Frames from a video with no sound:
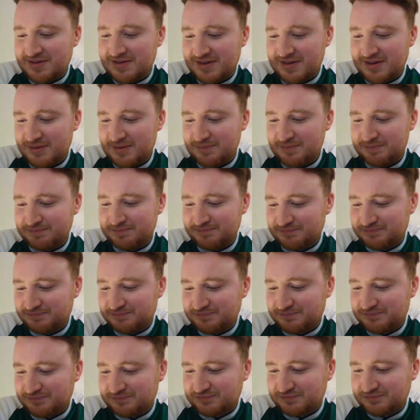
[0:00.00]
um,
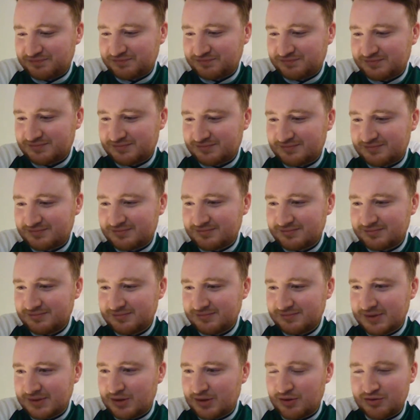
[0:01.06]

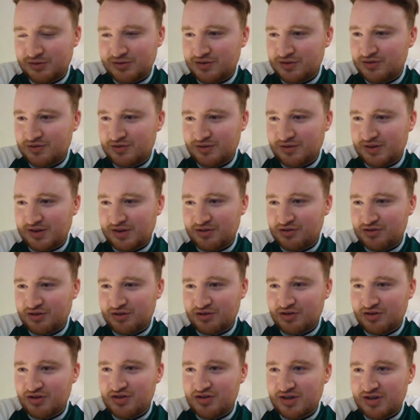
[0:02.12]
oh, just that's uh,
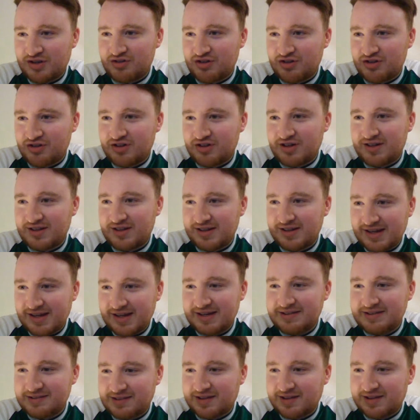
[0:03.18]
such a, such a
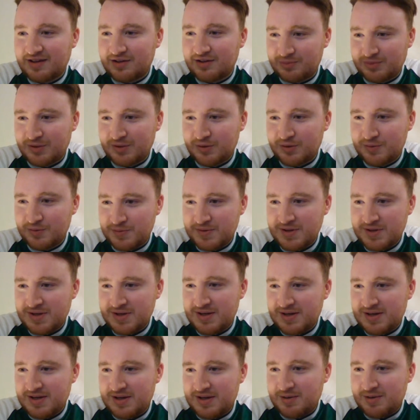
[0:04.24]
nice kit as well.
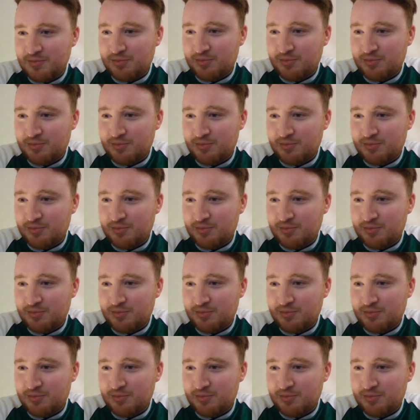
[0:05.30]
Aye,